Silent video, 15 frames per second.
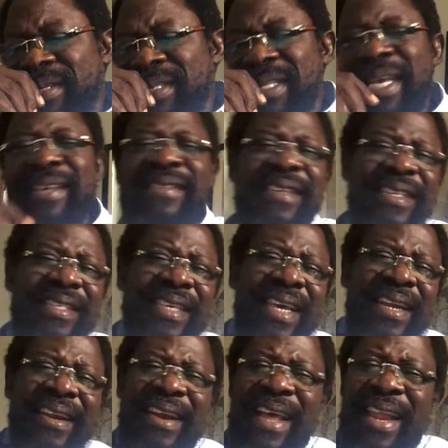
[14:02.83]
there is a
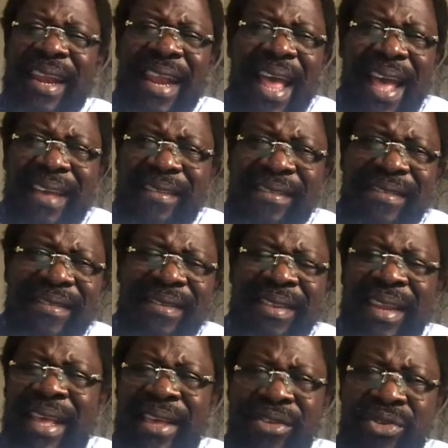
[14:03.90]
generalized
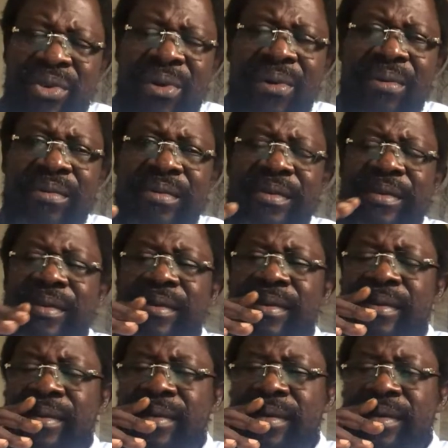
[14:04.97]
nature
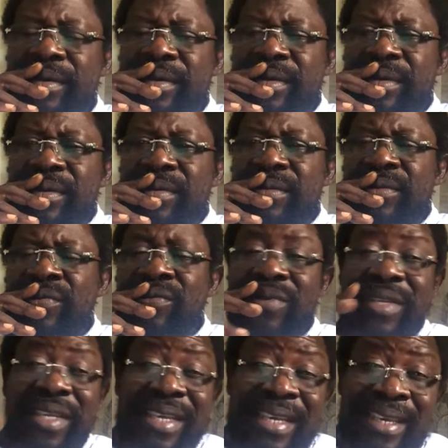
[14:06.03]
to
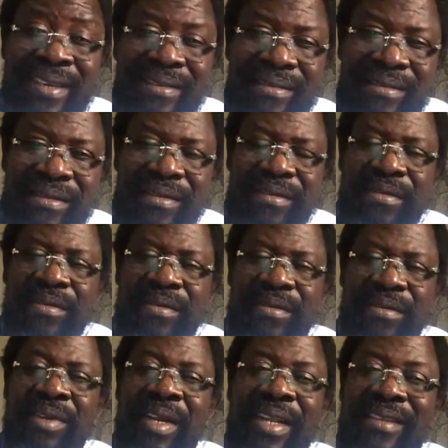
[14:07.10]
the guilt
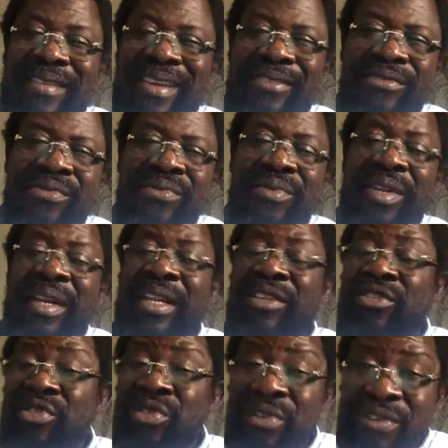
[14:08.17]
related to
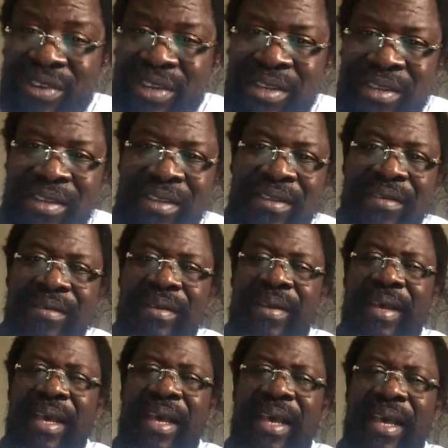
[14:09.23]
religiosity
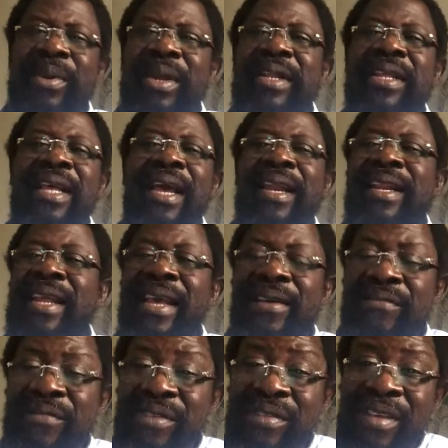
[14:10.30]
and practically
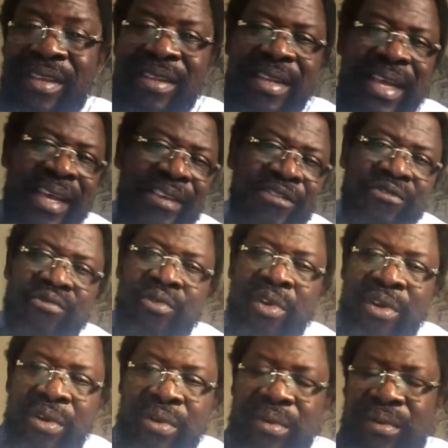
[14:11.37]
everything that is
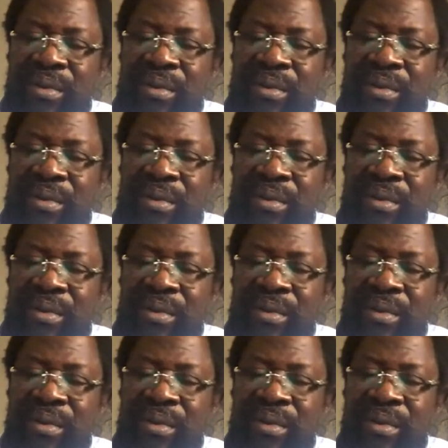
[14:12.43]
wrong